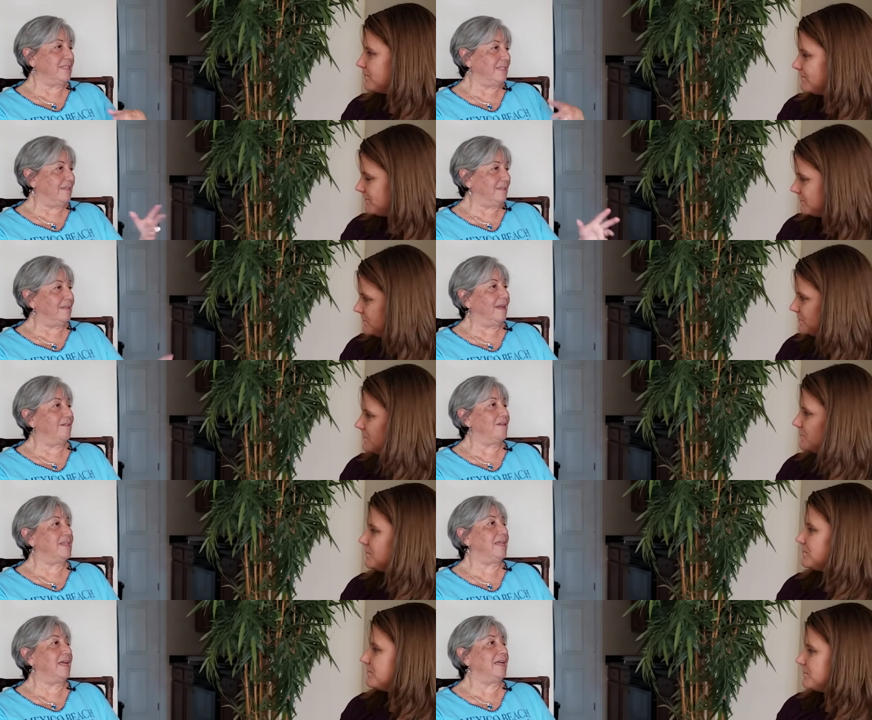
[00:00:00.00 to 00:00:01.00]
Speaker 1: and
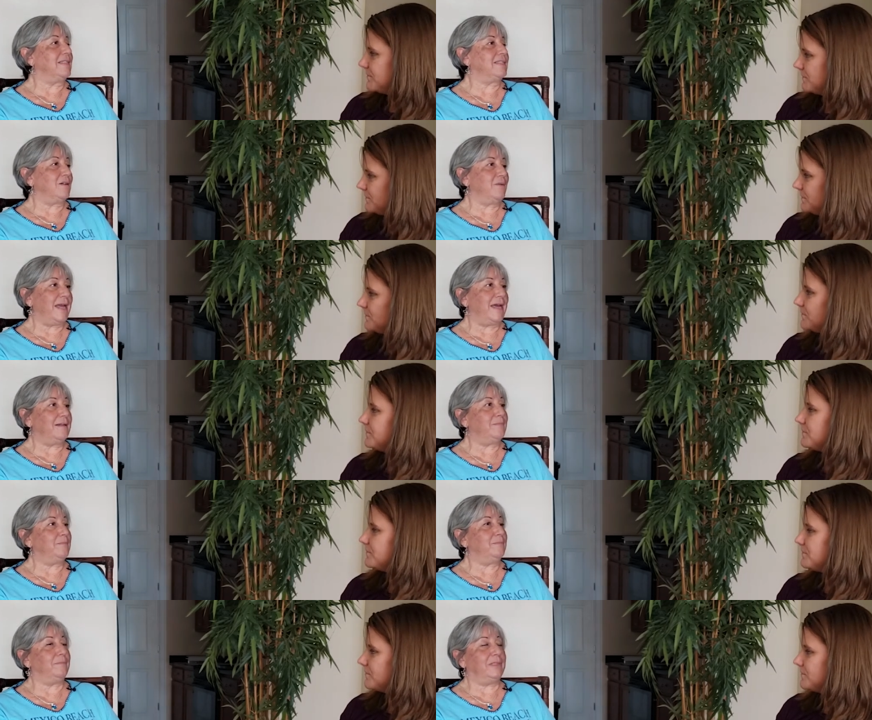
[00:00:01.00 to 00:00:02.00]
everything, and so we had
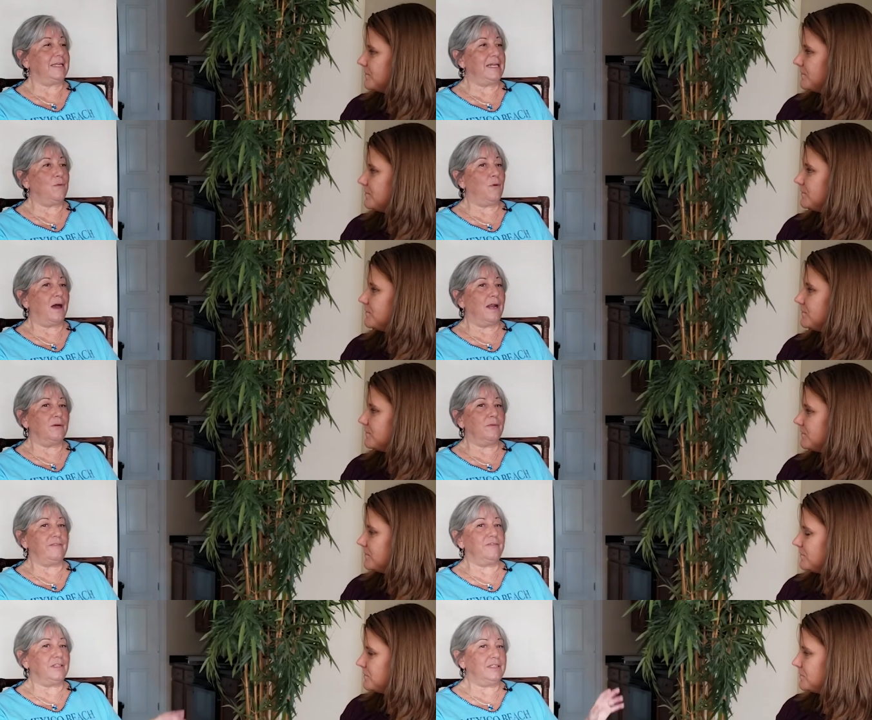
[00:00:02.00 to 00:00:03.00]
plenty of water.
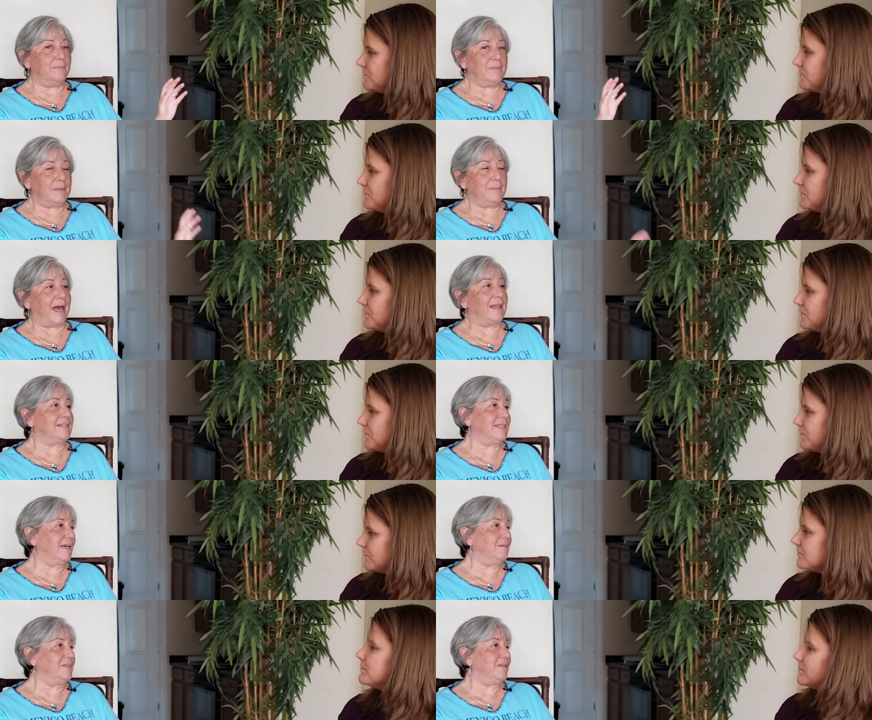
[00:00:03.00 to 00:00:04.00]
We filled up the
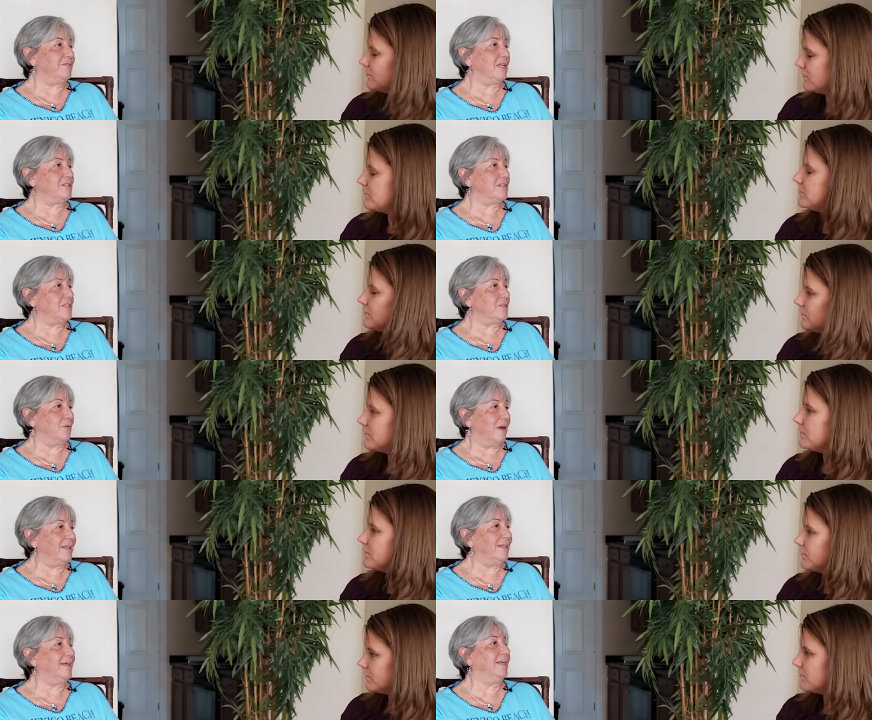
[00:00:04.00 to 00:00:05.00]
bathtub to flush the
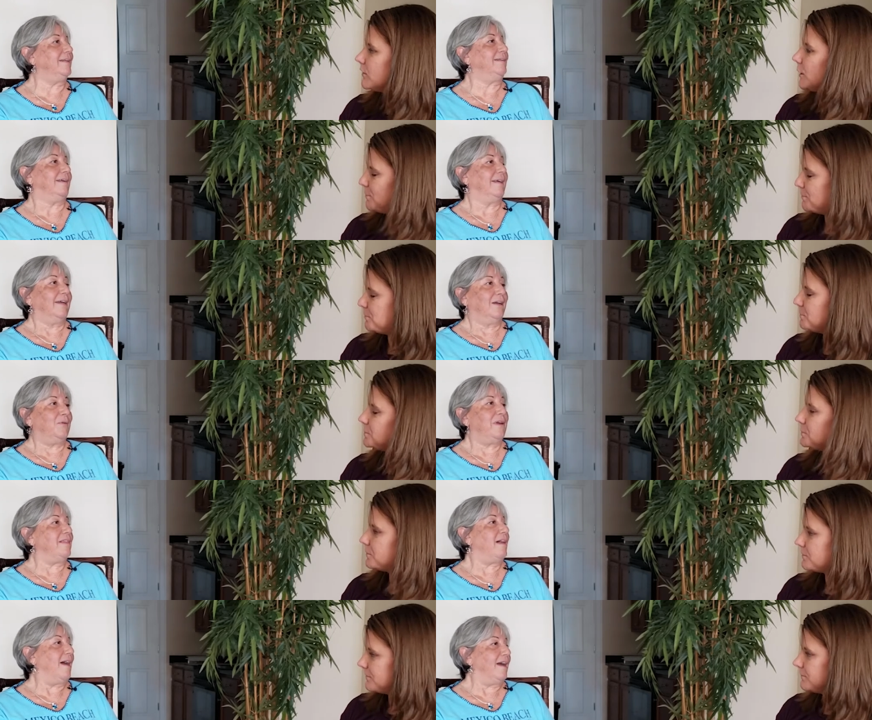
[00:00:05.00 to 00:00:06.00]
toilet, and
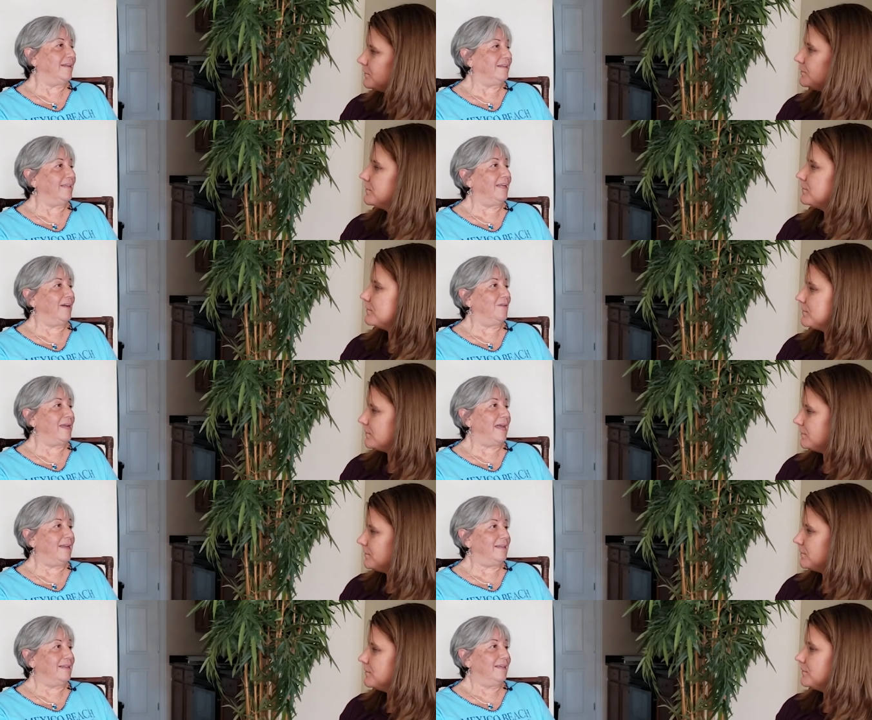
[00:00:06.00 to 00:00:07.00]
we thought, you know, we
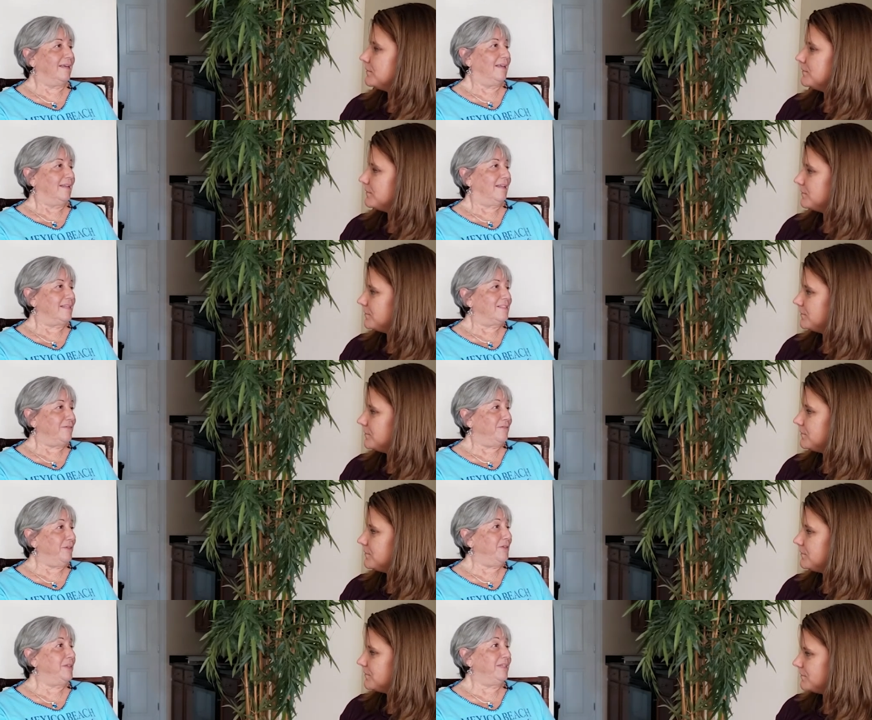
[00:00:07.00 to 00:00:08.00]
had lots of
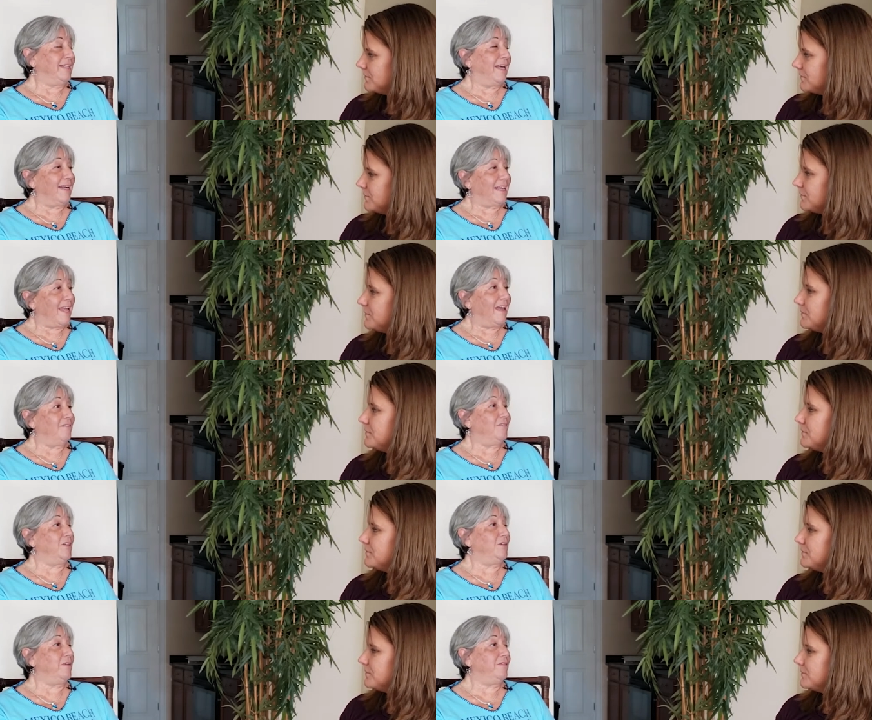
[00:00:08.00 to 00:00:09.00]
food and a lot of
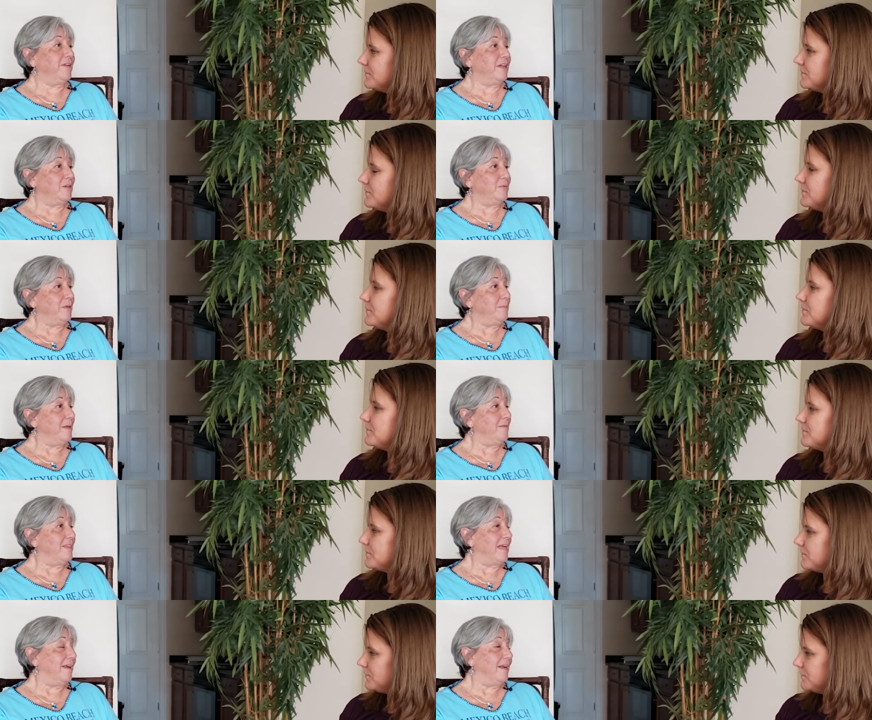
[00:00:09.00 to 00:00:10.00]
canned food. We figured we'd be
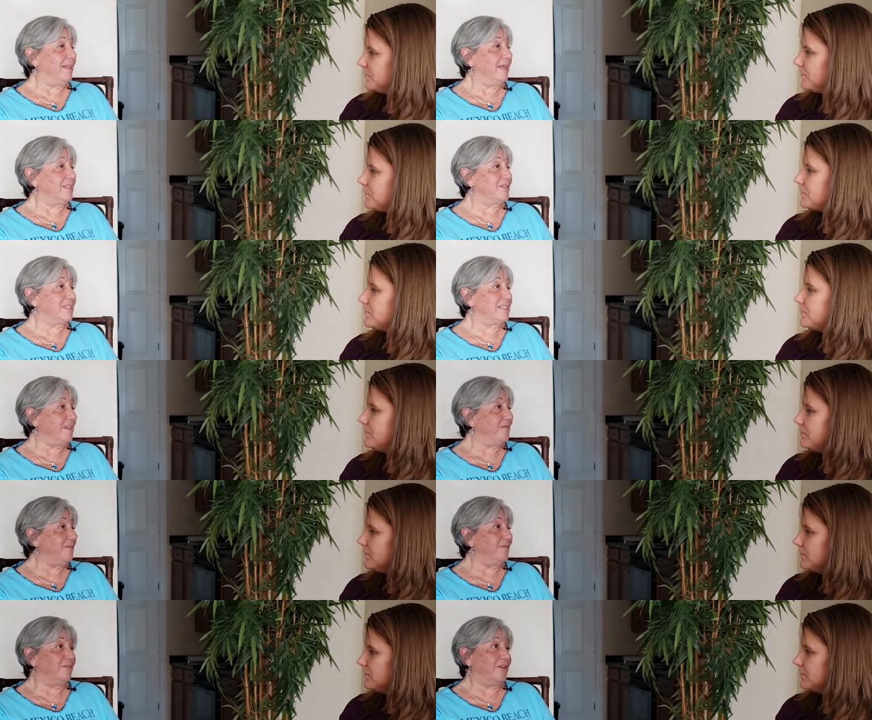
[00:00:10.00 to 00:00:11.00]
without
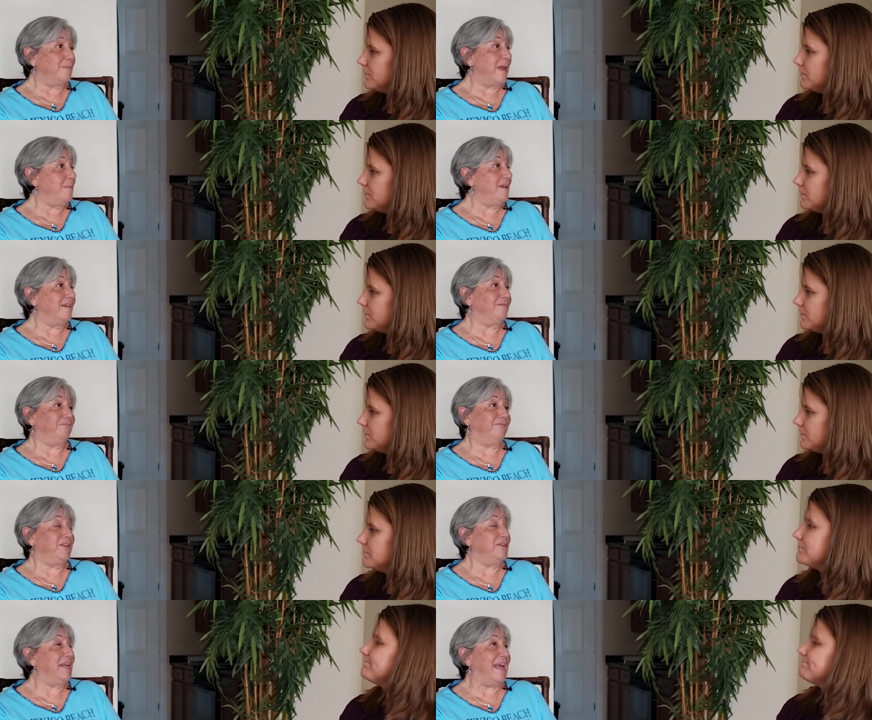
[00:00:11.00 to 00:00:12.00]
electricity for maybe a
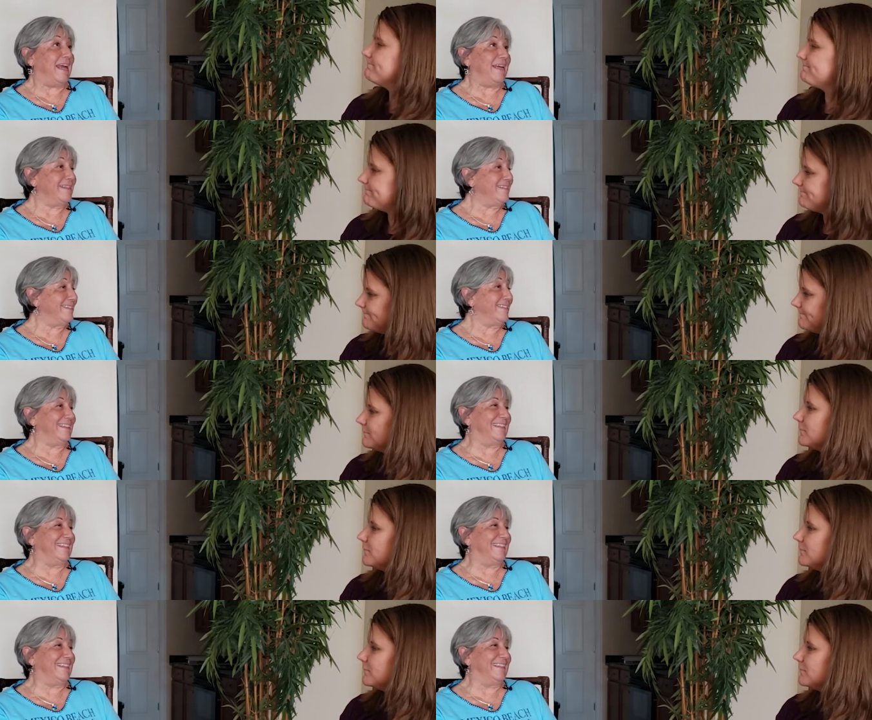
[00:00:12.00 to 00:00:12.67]
few days.